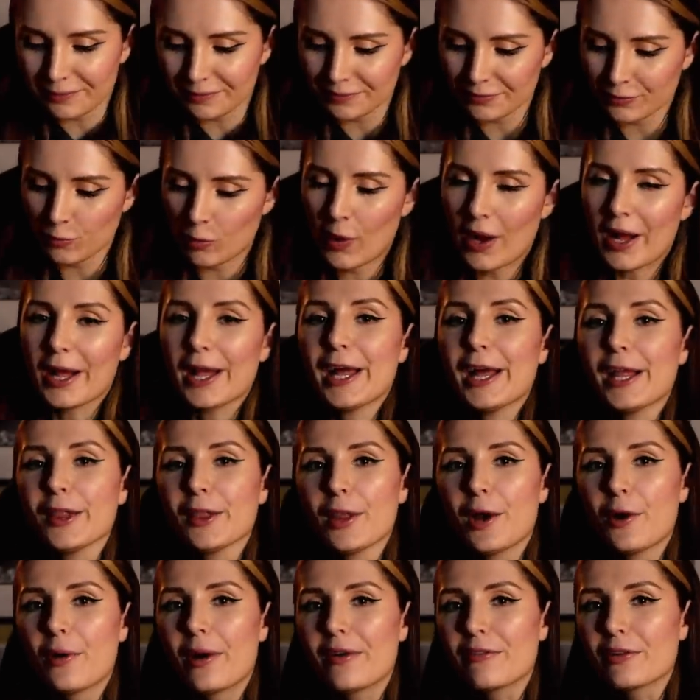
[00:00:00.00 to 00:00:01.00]
Well,
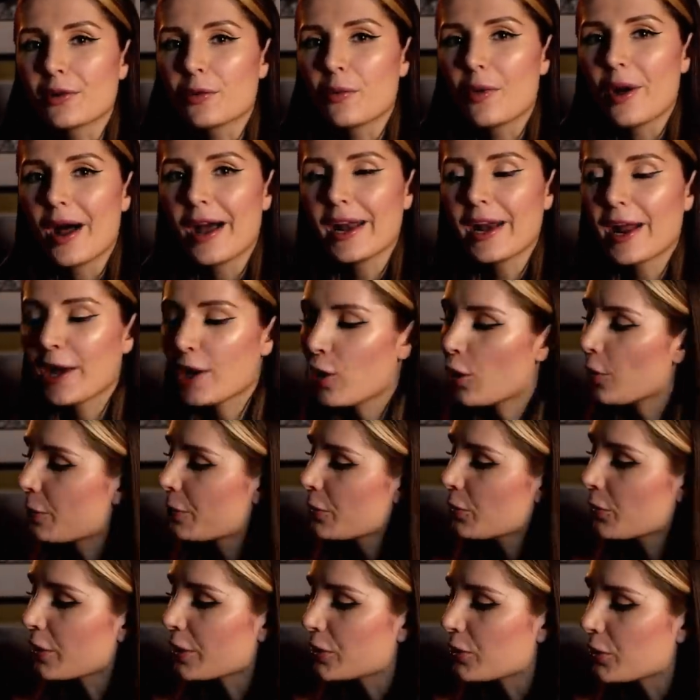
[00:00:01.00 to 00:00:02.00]
hello everyone. I hope
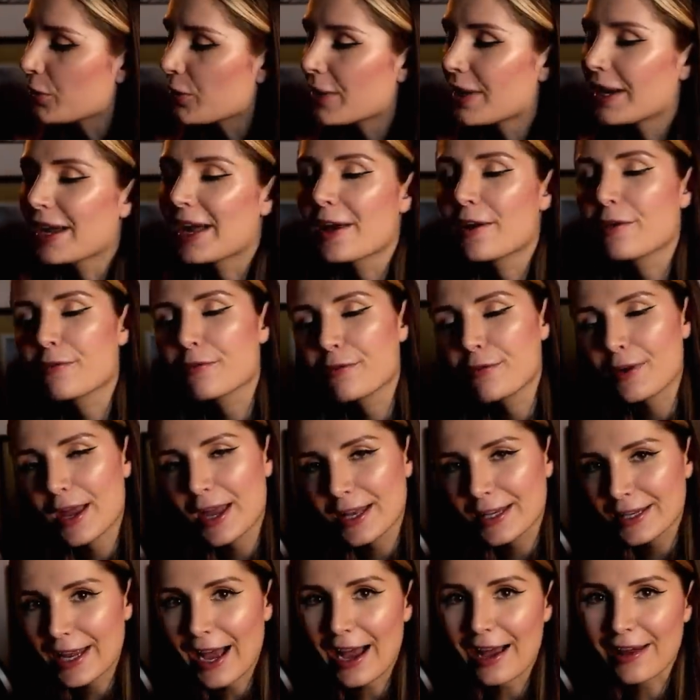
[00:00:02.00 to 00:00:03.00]
you are doing
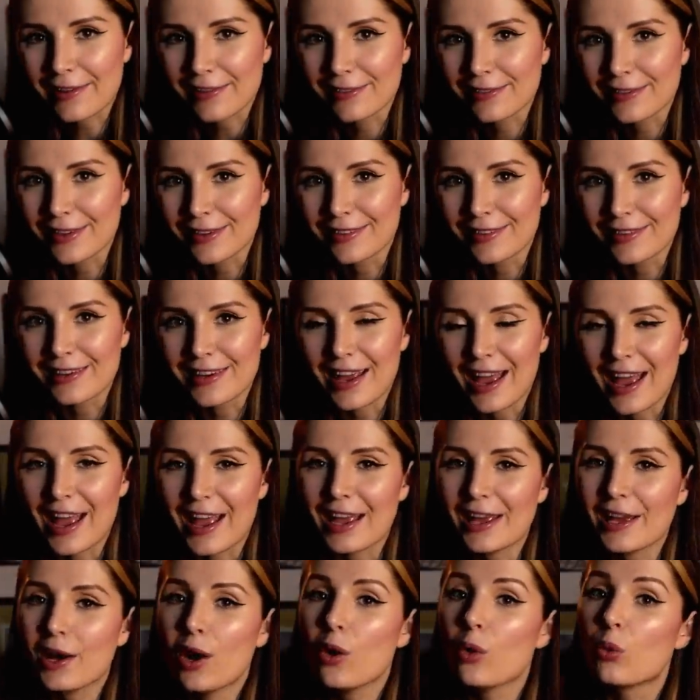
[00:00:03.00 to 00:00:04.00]
fantastic
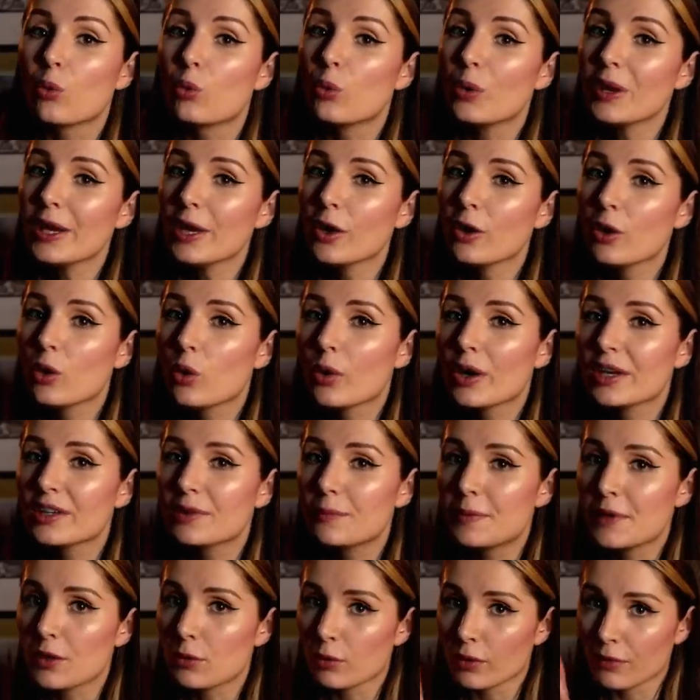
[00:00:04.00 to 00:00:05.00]
today. We are going to
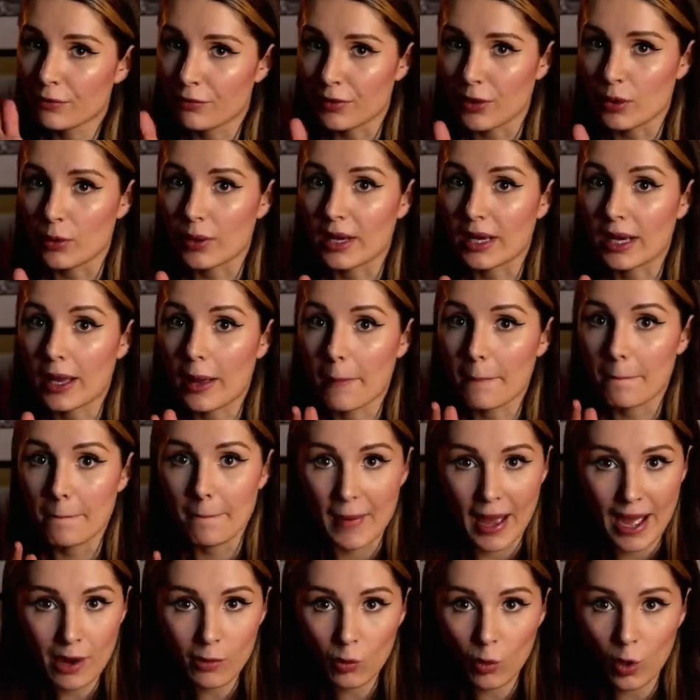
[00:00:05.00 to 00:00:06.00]
be reviewing
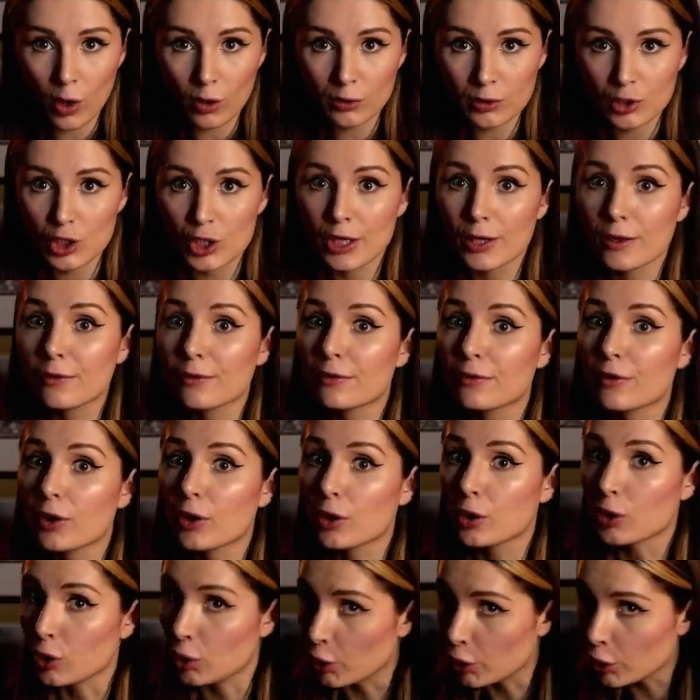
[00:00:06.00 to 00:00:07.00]
Matt Walsh's
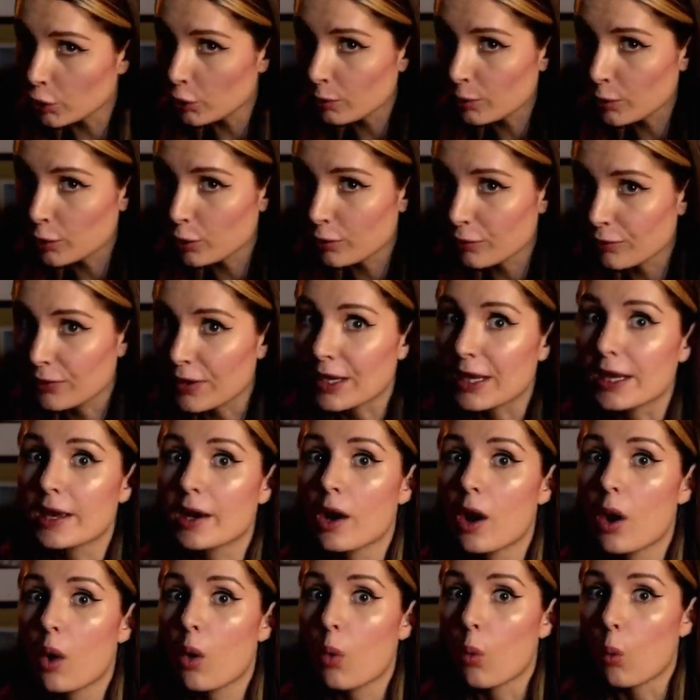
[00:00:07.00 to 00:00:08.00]
new movie,
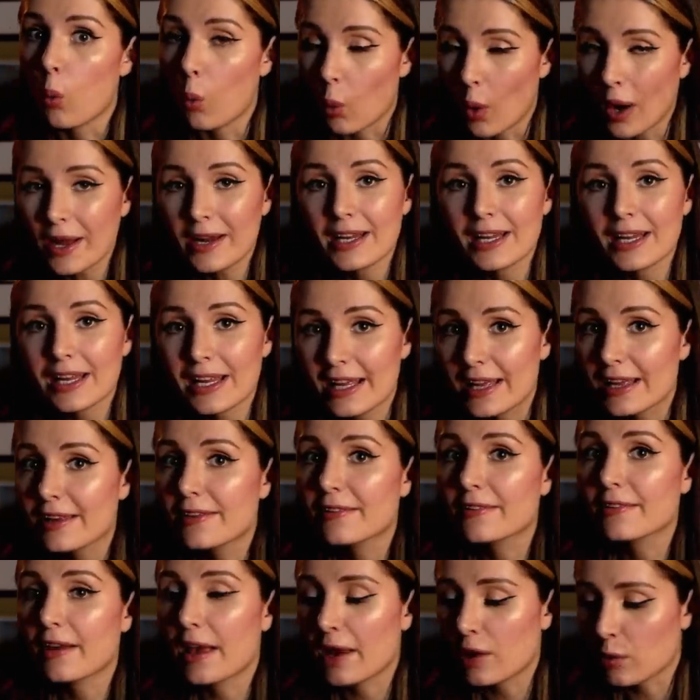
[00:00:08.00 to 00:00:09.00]
What
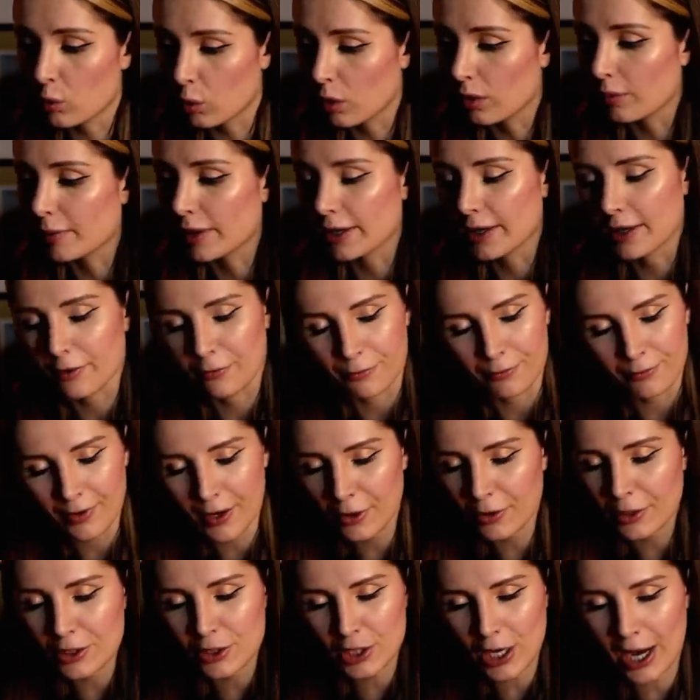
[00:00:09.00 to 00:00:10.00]
is a Woman? A
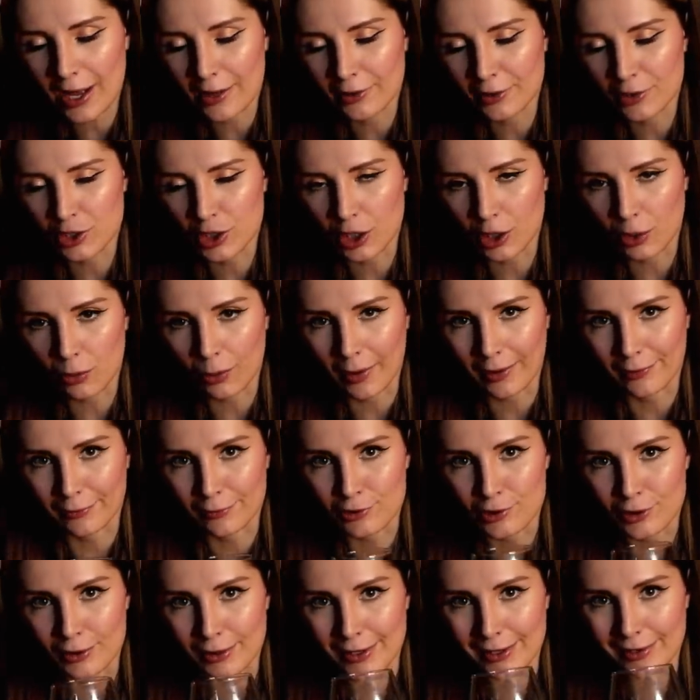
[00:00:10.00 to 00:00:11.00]
very challenging
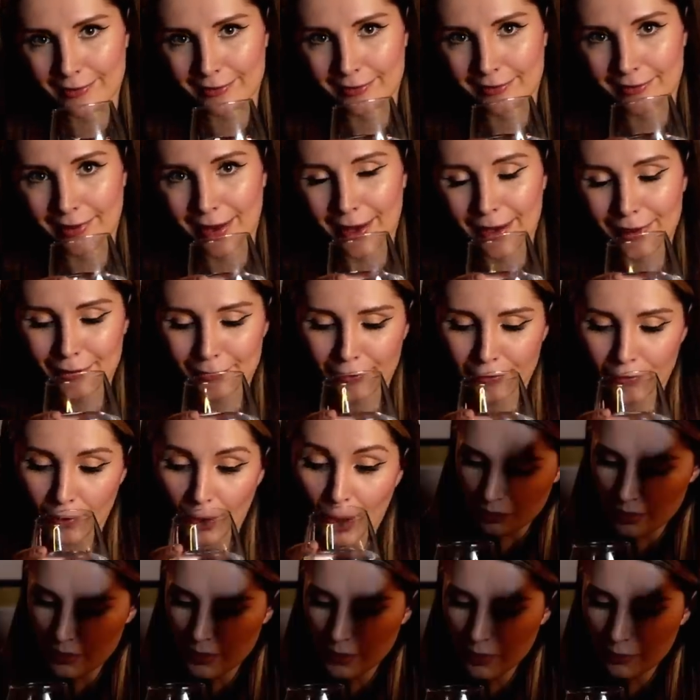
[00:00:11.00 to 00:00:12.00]
question these days.
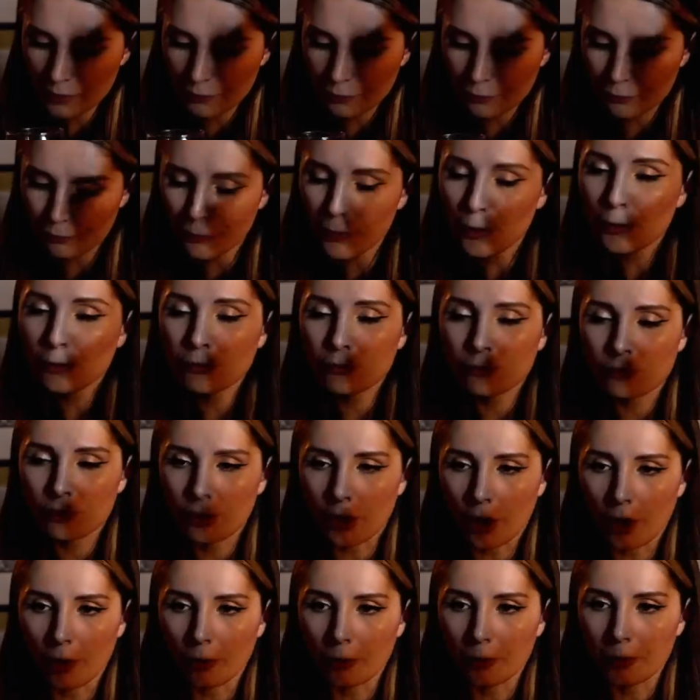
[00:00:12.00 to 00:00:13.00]
First,
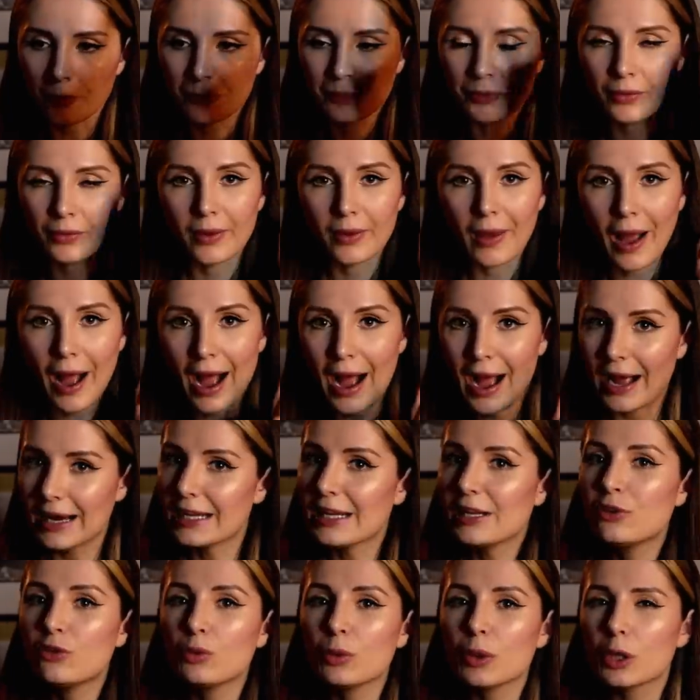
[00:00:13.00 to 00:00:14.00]
though, I
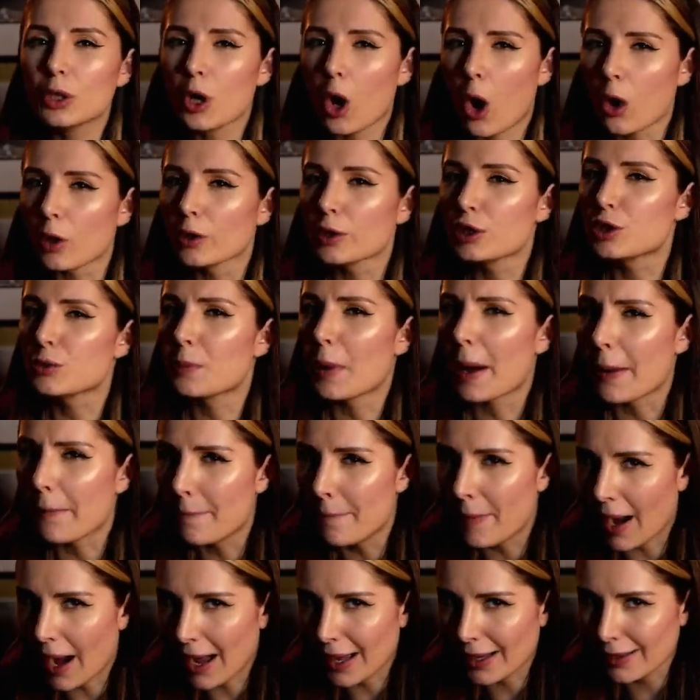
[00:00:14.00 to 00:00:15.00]
need to acknowledge my
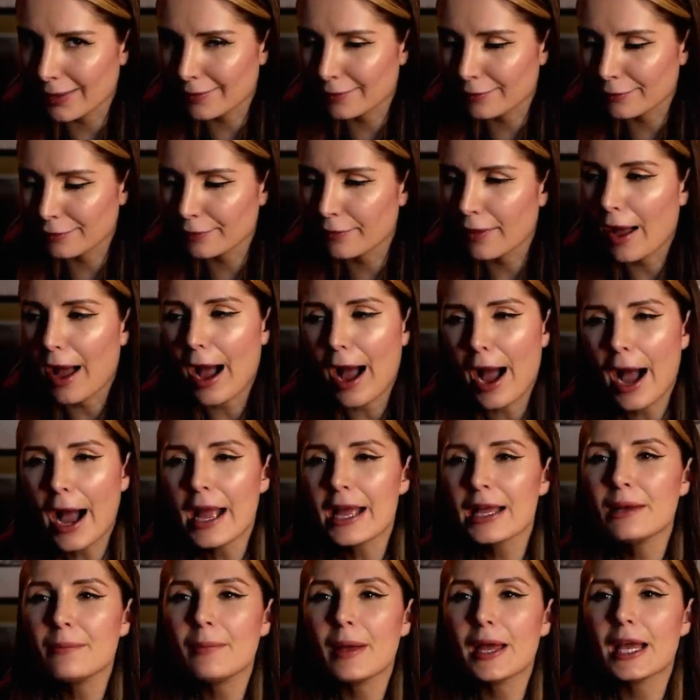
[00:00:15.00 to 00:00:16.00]
bias. I
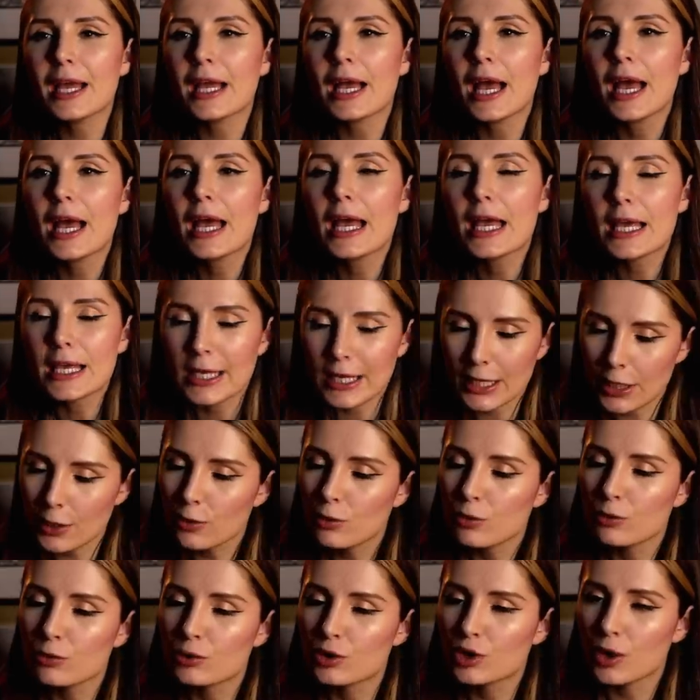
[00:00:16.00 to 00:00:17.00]
am a
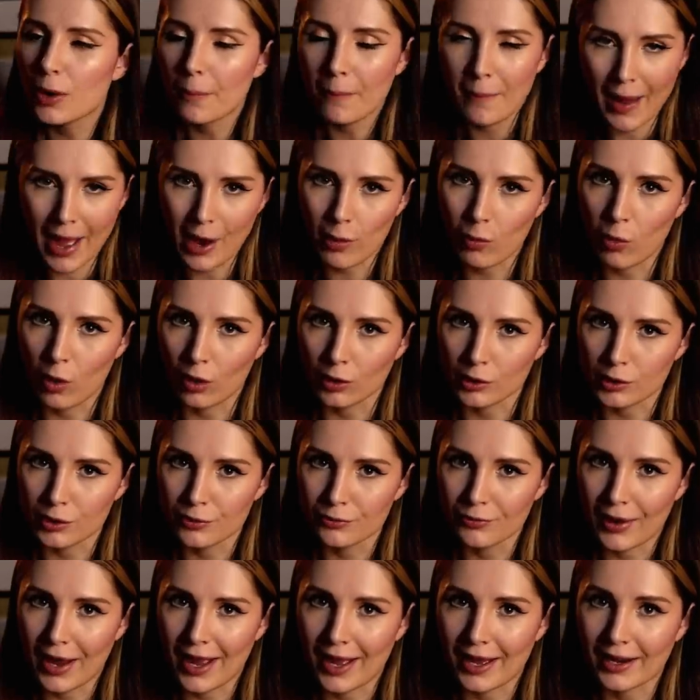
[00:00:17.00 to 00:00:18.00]
huge Matt Walsh
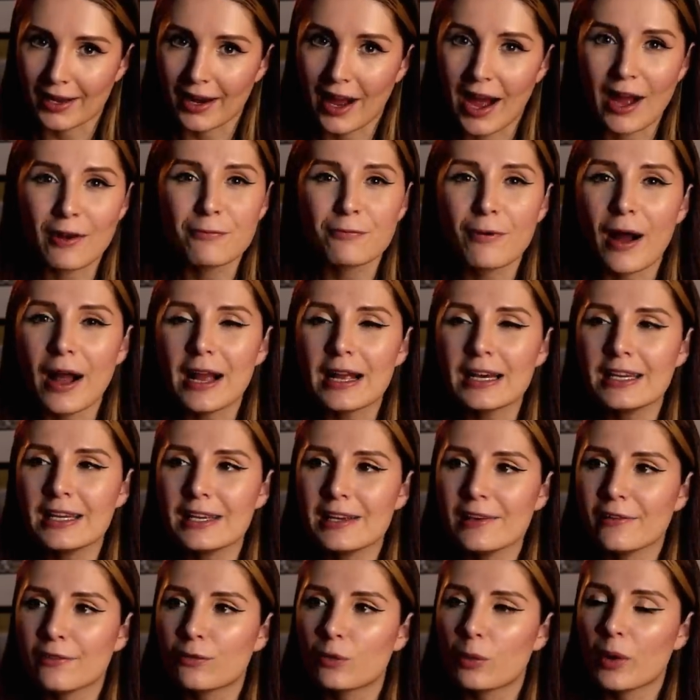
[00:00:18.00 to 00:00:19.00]
fan. I find he
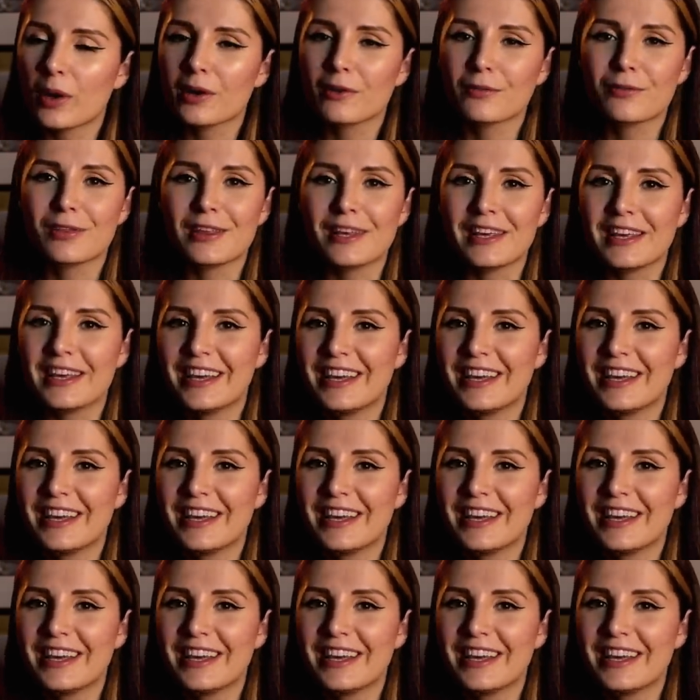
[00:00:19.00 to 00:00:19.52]
is one of the